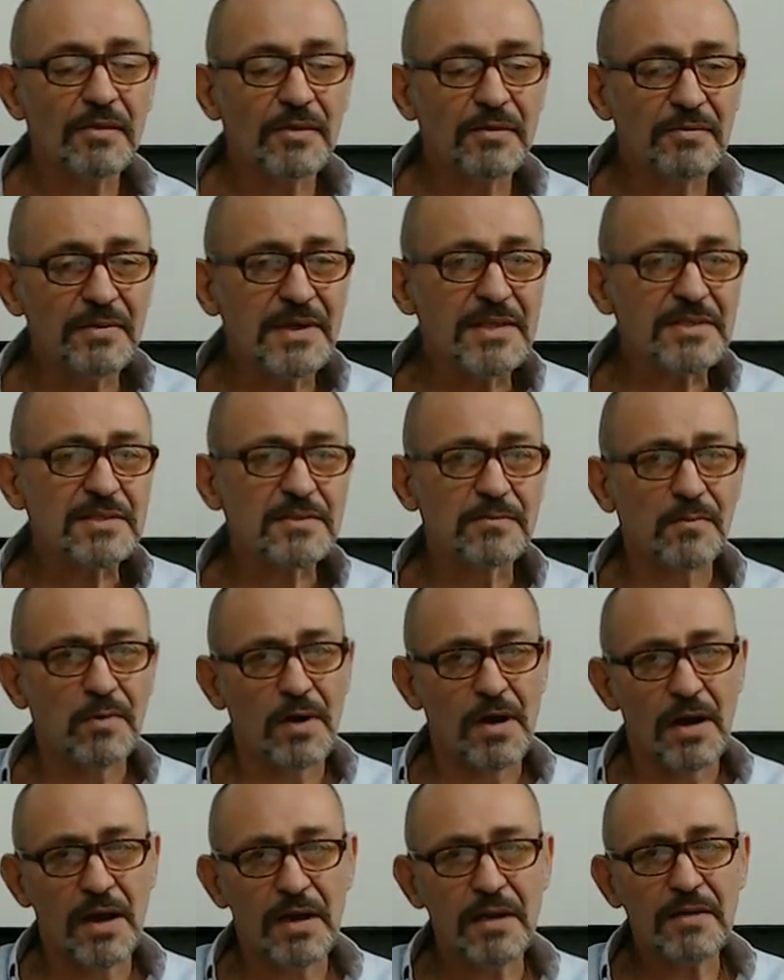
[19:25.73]
The reason
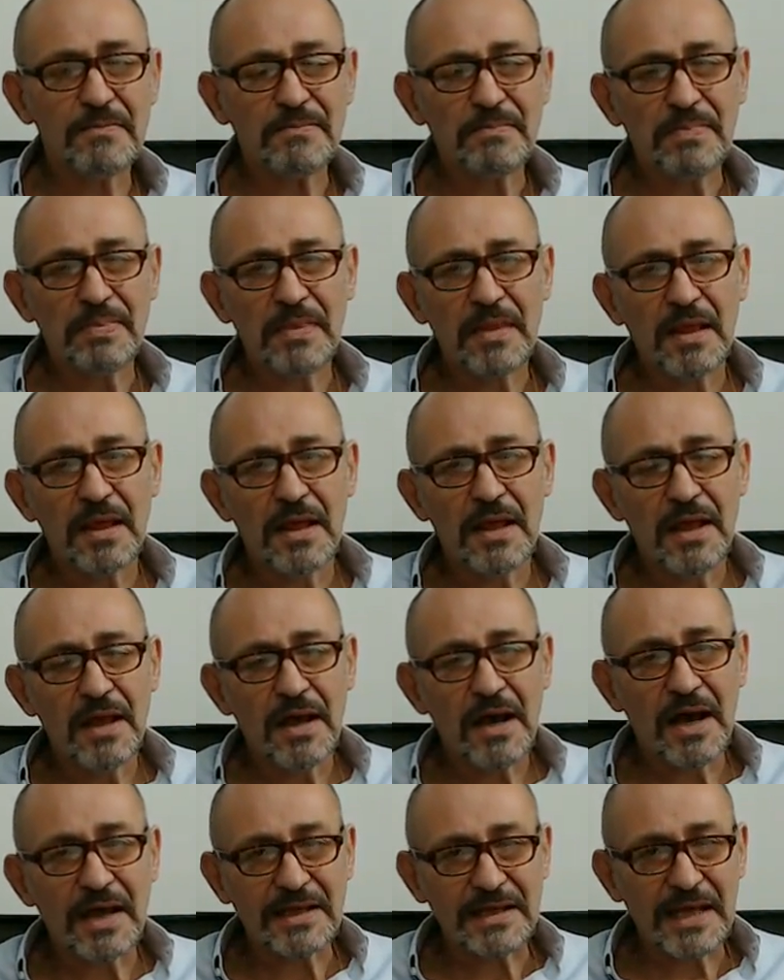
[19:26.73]
why
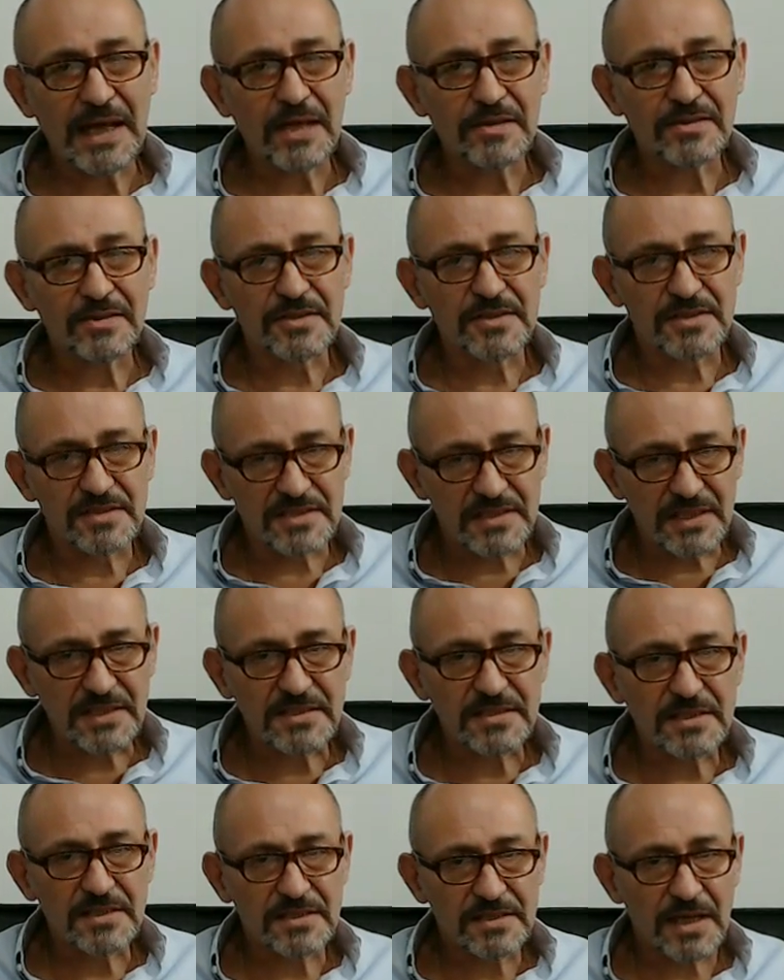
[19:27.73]
I counted to
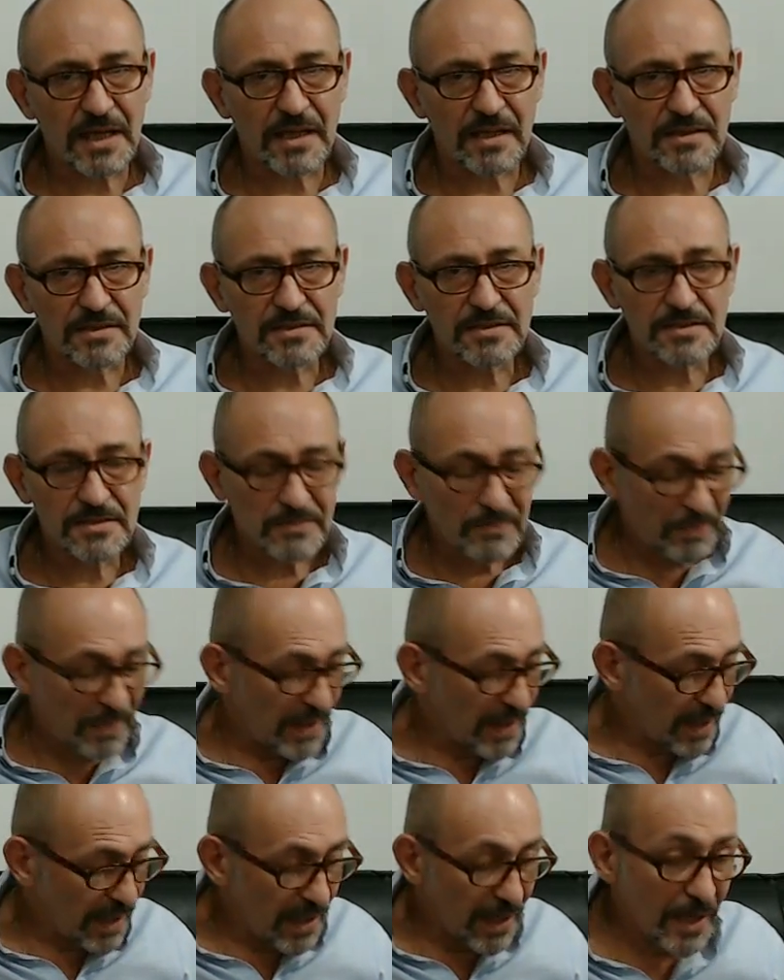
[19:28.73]
60 seconds
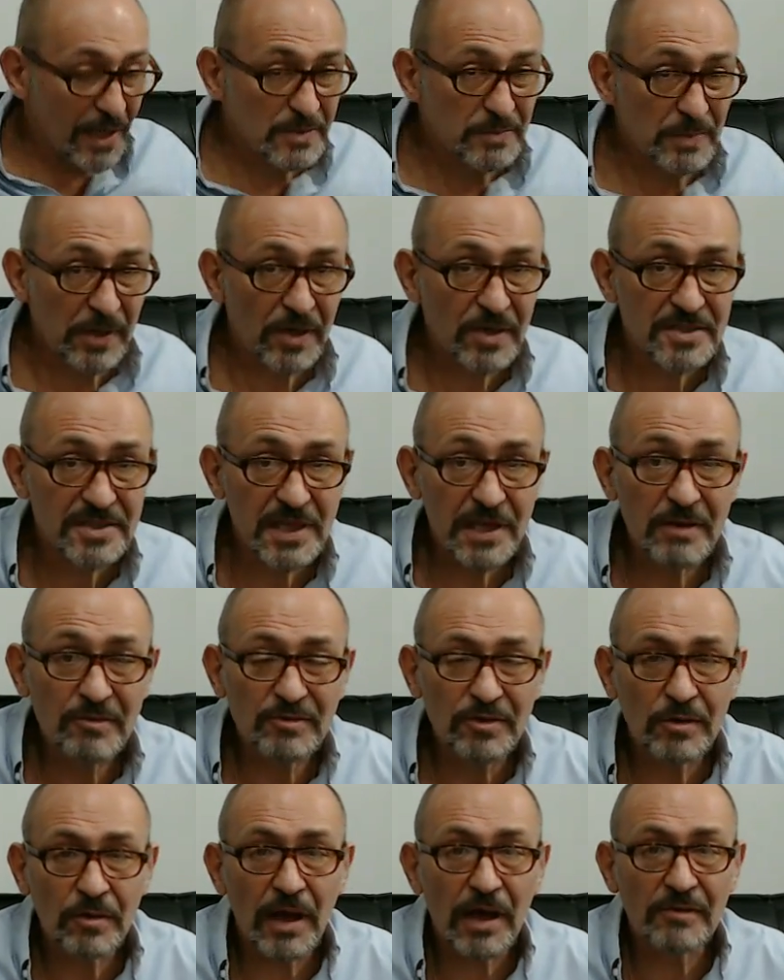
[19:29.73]
is because
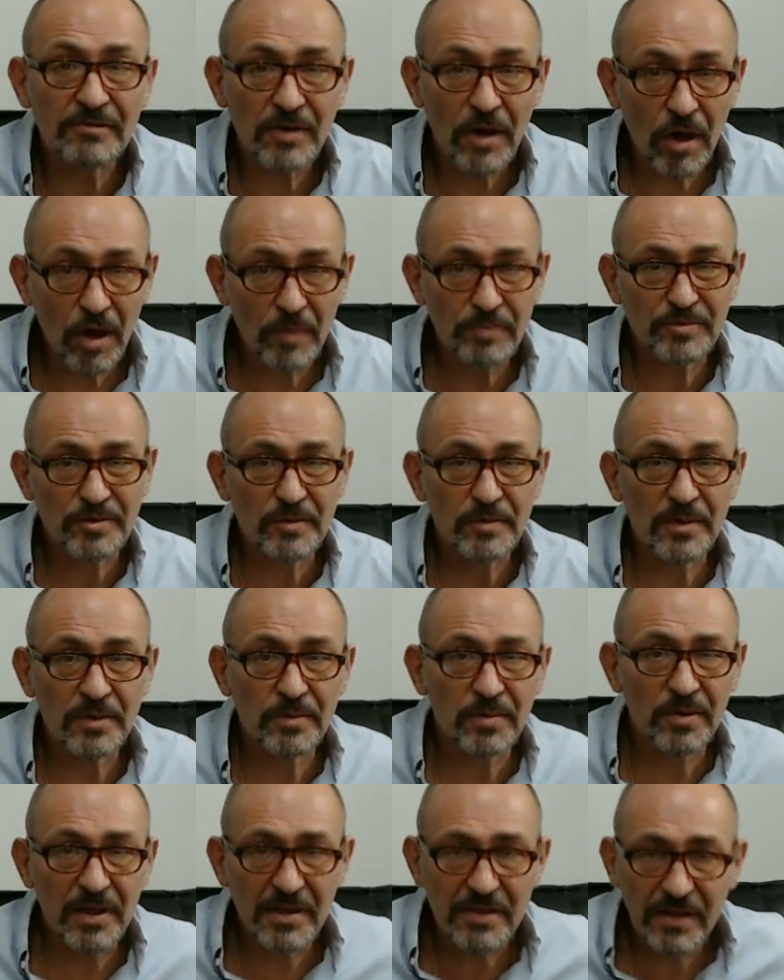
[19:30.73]
if you have
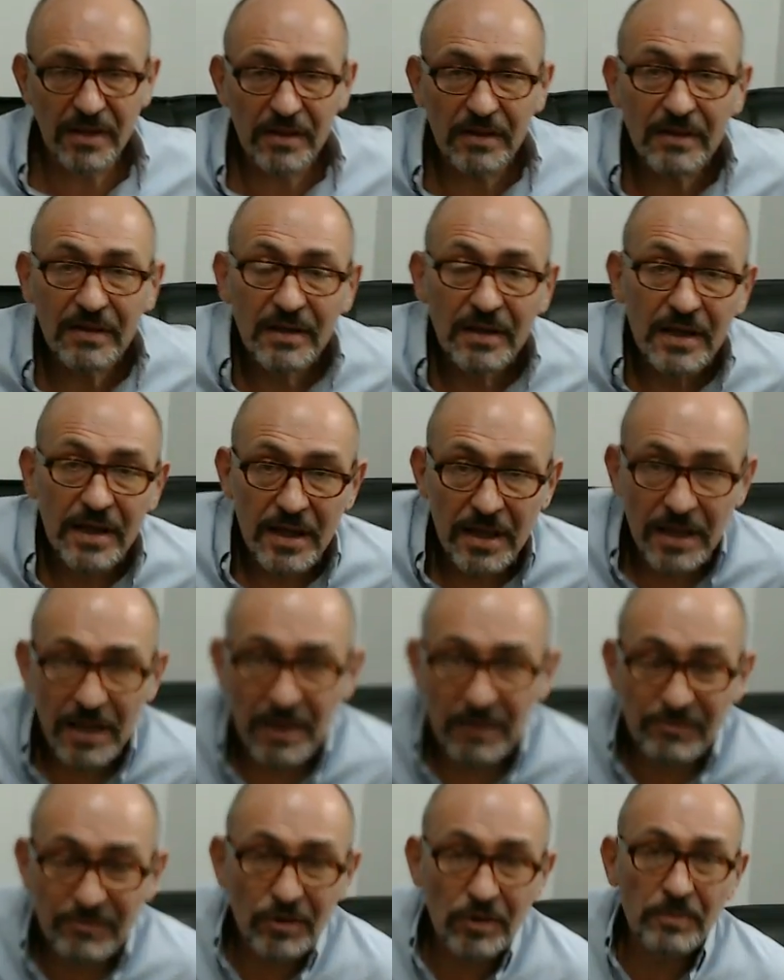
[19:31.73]
optimal breathing,
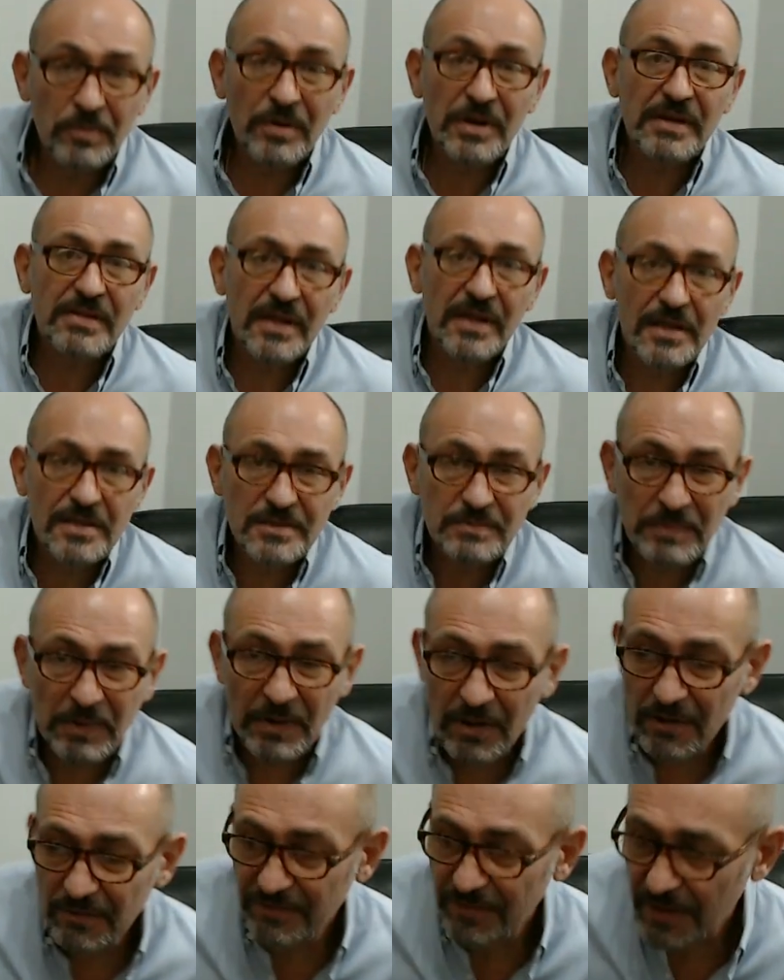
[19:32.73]
if your breathing is
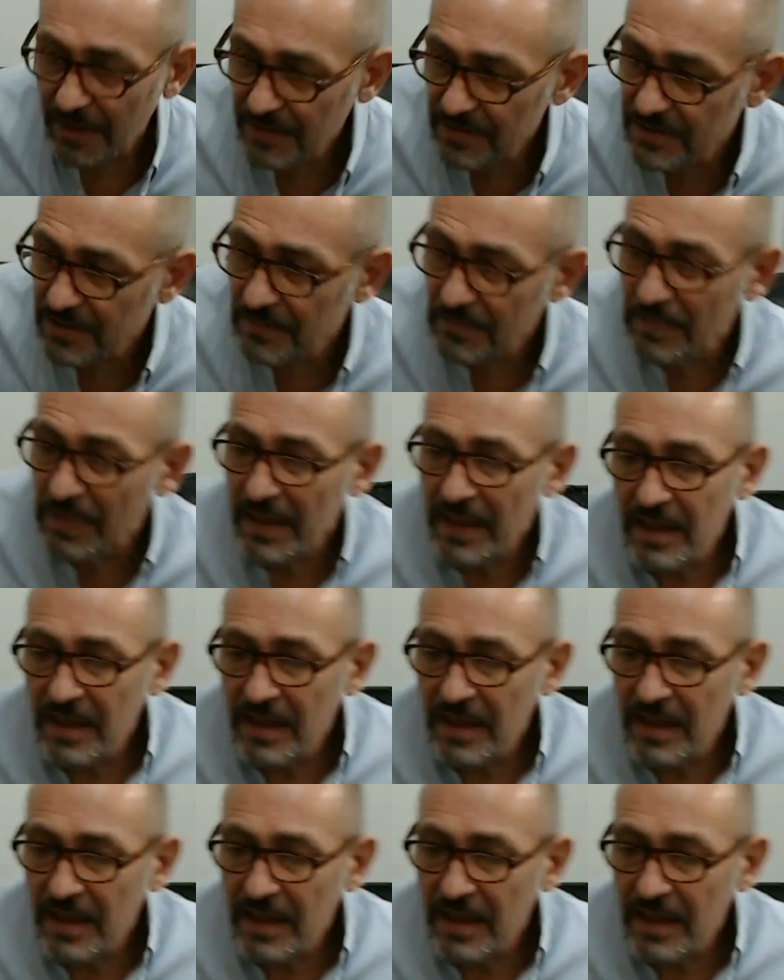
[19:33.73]
perfect,